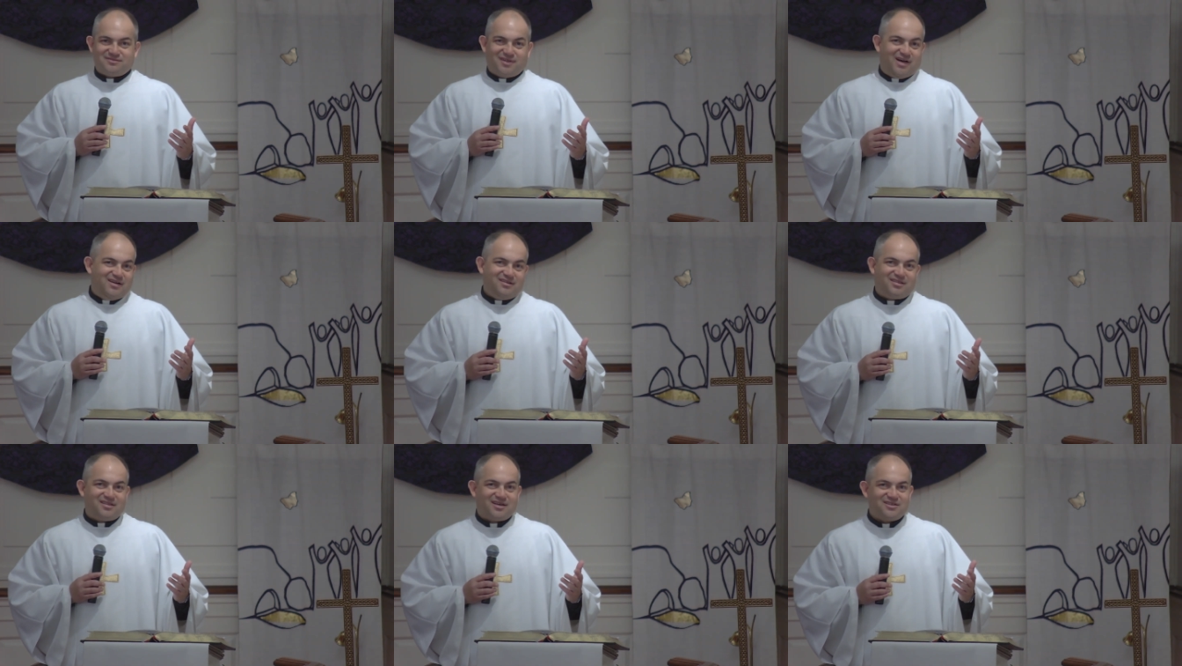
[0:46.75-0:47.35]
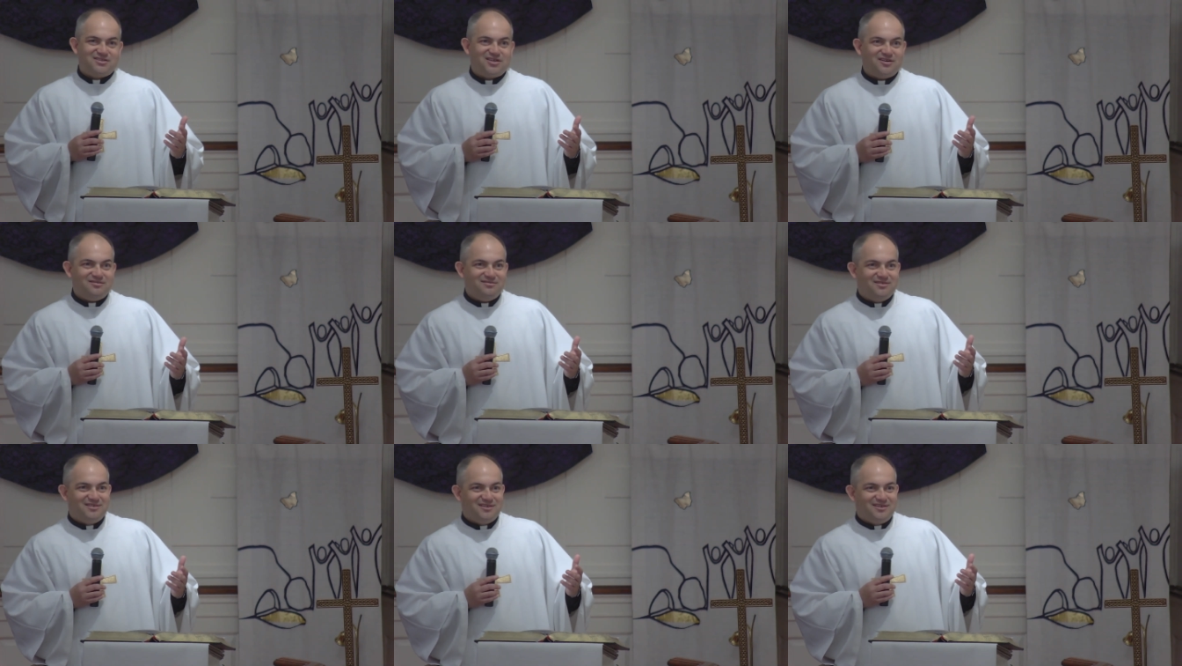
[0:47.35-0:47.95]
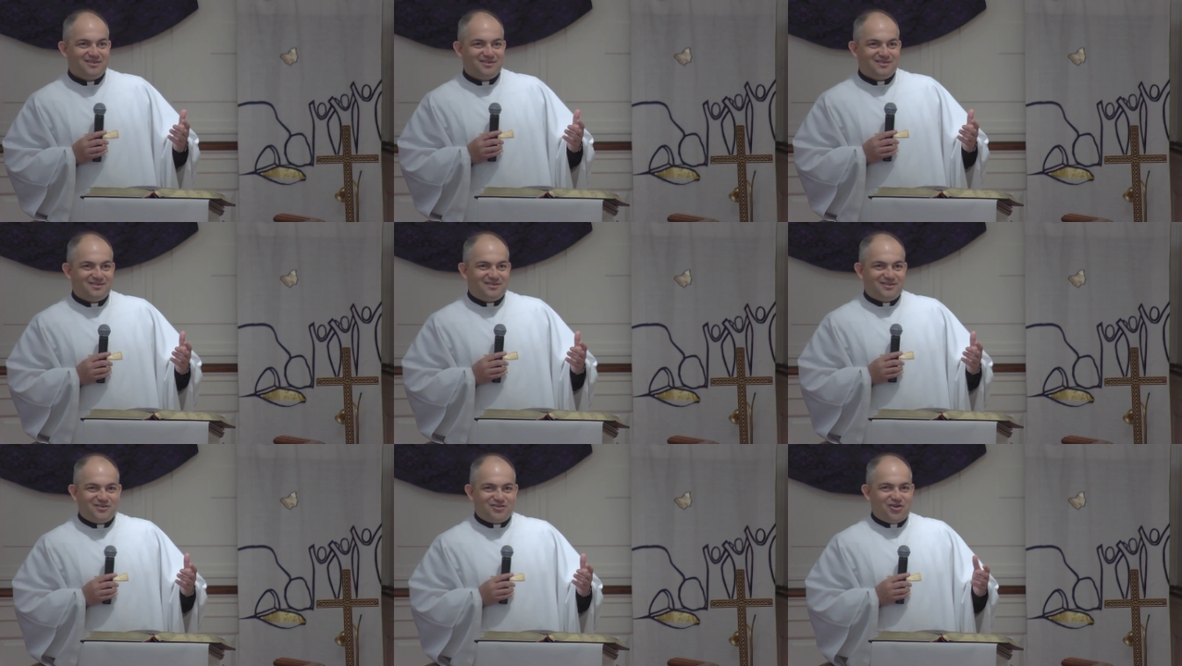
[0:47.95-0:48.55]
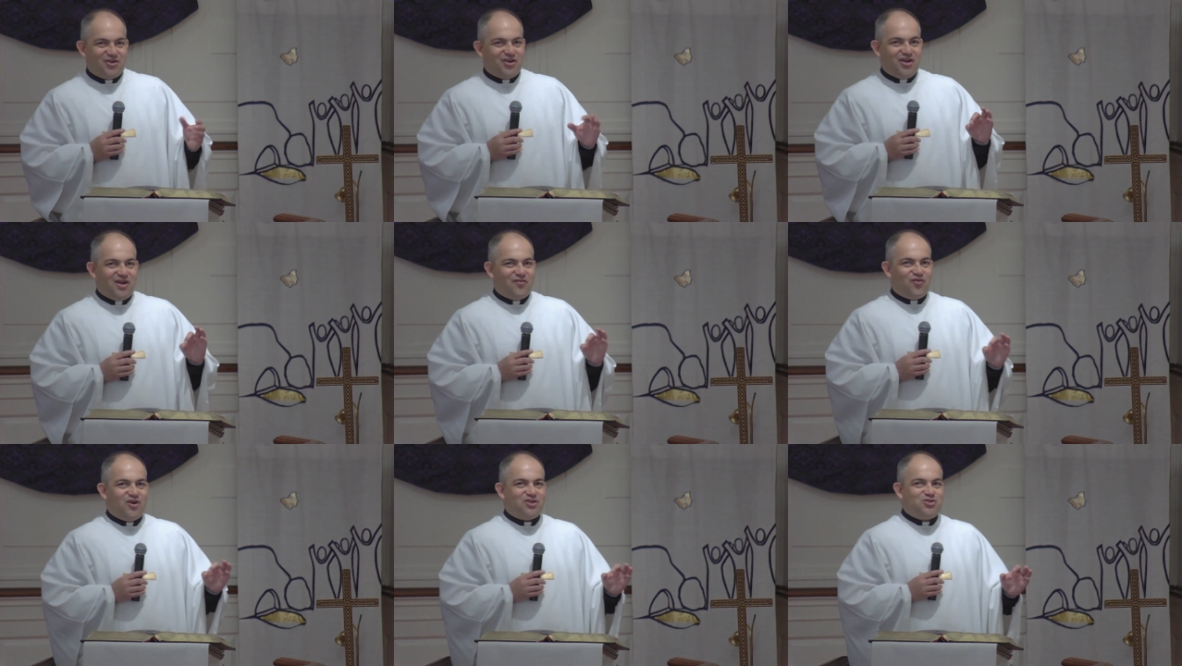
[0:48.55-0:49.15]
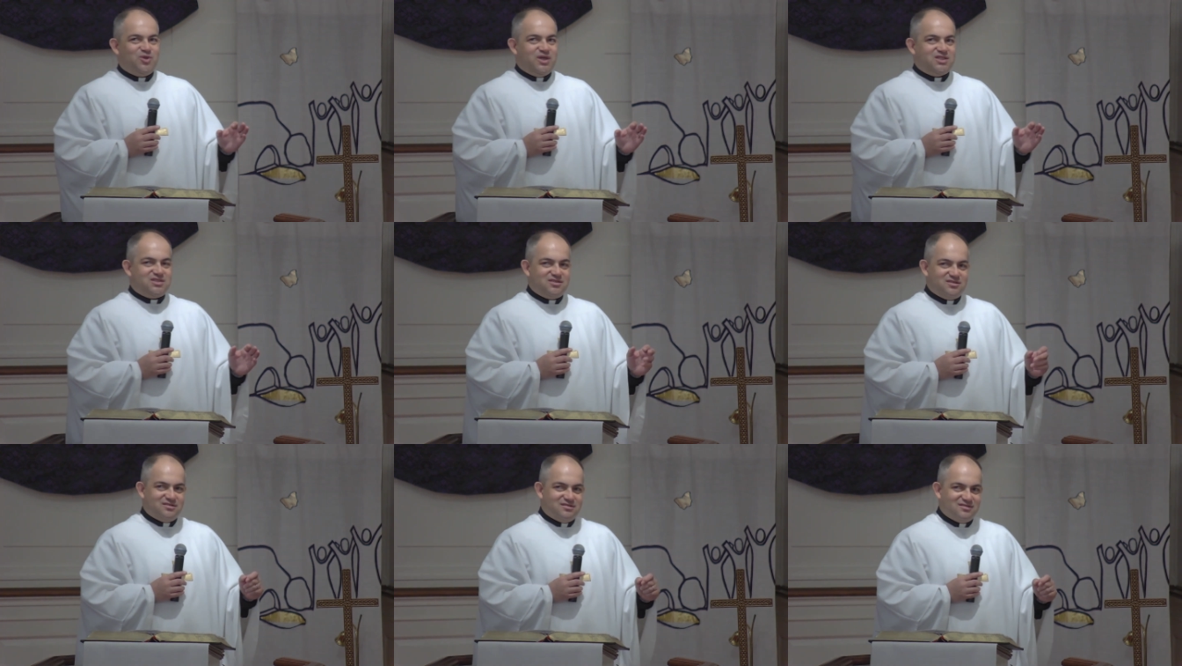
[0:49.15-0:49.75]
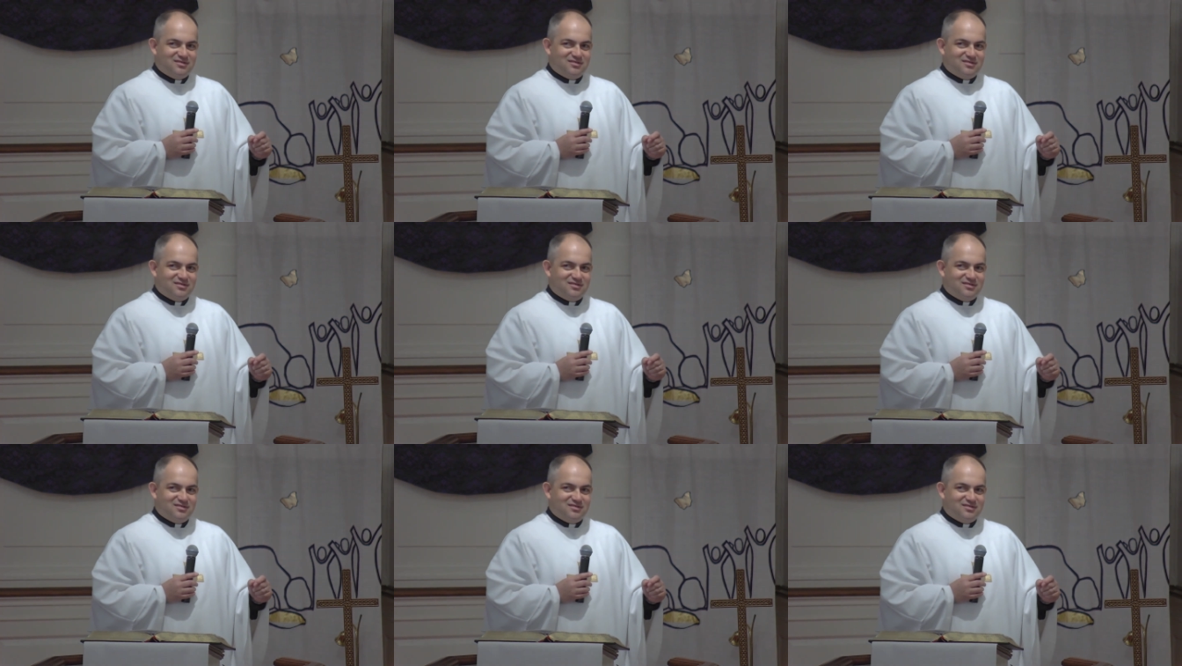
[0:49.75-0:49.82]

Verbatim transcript: I don't think so. So, you're here for a treat.